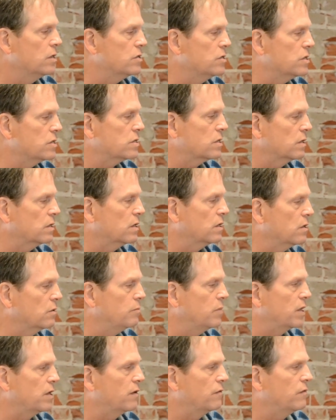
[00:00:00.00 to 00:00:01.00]
just a little
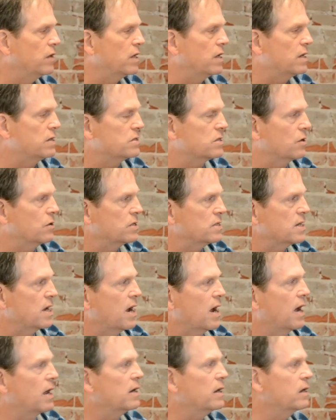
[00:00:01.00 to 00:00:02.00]
bit of it, so it's
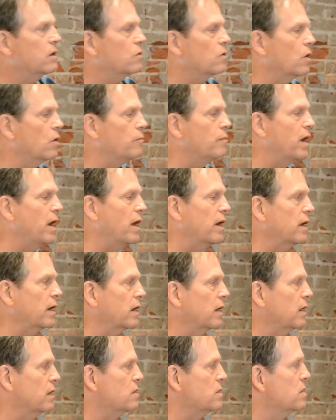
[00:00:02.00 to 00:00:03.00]
highly chromatic
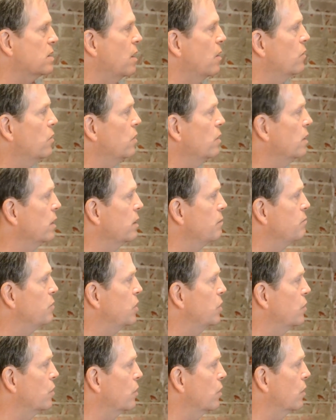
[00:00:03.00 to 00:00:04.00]
and totally
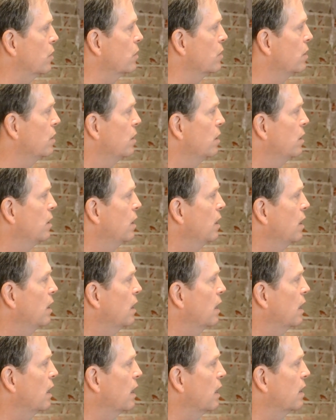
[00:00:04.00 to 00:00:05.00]
pure.
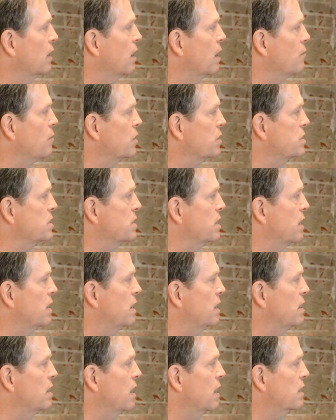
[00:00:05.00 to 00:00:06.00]
And I'm going to set
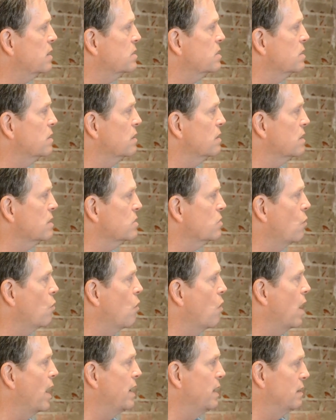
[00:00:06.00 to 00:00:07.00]
it next to this
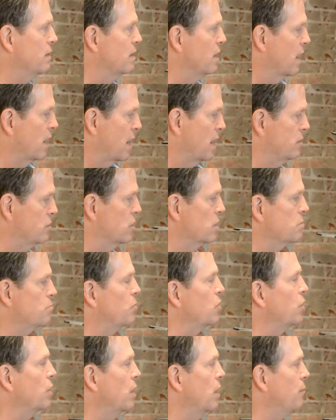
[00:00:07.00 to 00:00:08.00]
white that I just
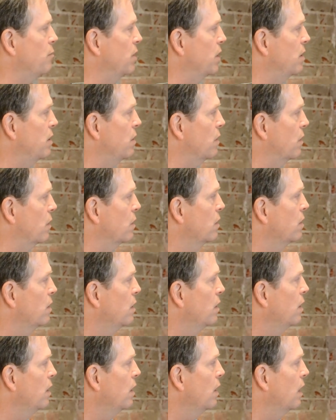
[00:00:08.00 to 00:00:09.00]
put up here.
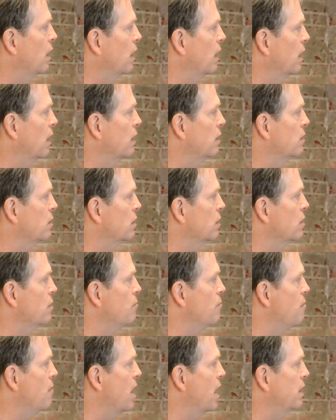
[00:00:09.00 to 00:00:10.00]
And you
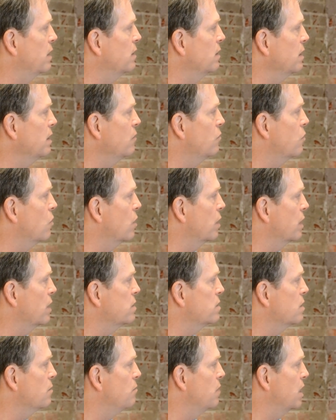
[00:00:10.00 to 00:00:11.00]
mainly want
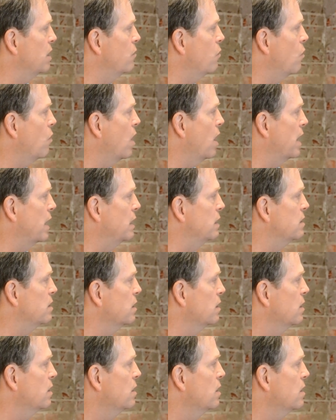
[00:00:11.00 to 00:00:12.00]
it to be white.
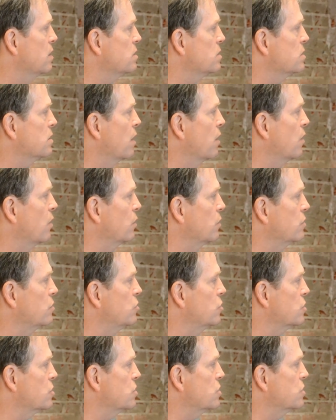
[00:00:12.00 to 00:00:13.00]
So
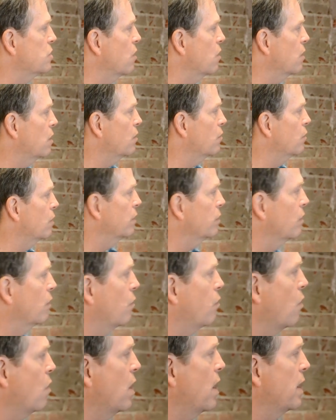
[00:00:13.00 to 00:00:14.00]
just start with the
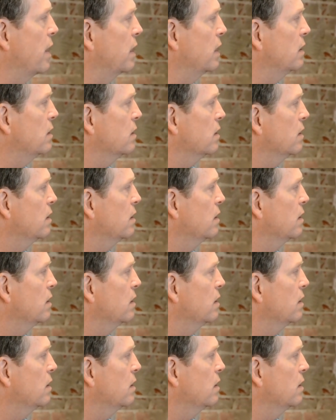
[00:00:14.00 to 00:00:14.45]
white